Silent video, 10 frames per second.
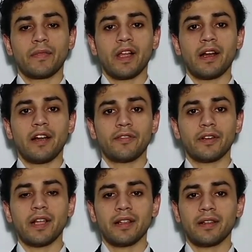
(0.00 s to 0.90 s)
And after
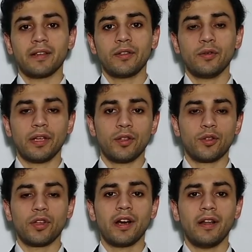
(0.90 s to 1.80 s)
that, you can
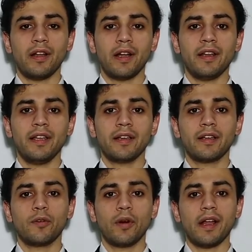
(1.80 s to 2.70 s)
share a link
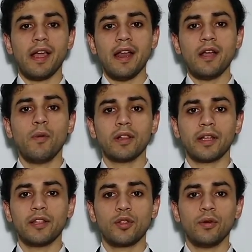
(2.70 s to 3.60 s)
where anyone
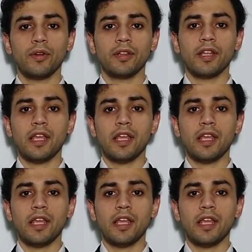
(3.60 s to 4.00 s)
can join,